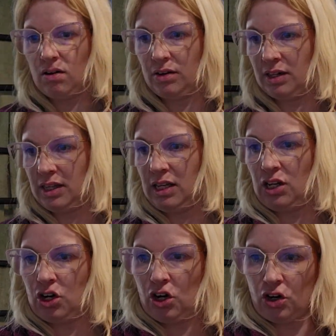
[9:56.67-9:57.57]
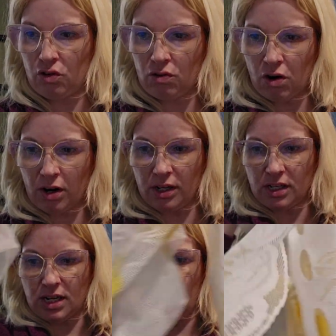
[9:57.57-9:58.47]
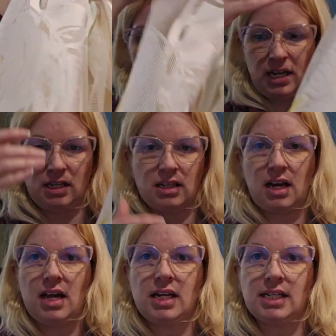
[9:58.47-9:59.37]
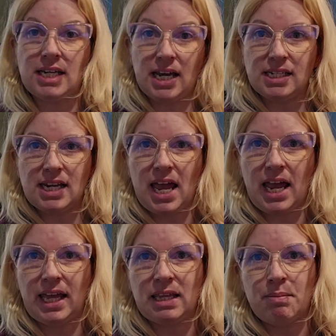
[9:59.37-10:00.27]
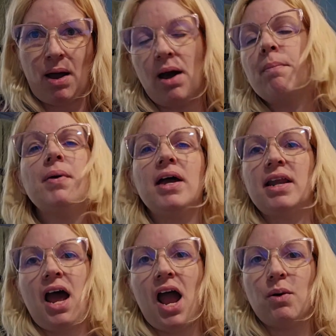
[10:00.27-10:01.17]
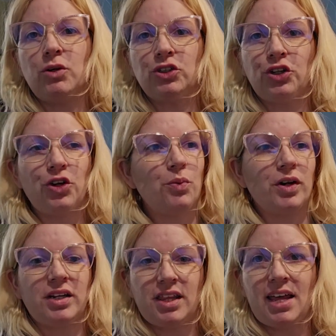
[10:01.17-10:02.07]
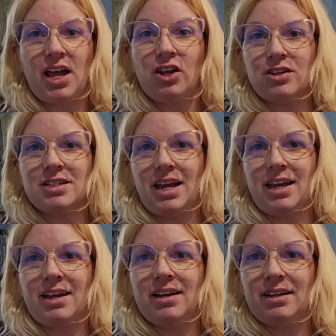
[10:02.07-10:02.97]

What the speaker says: on the curtain rods and kind of test hanging them up, and I will show you what that looks like.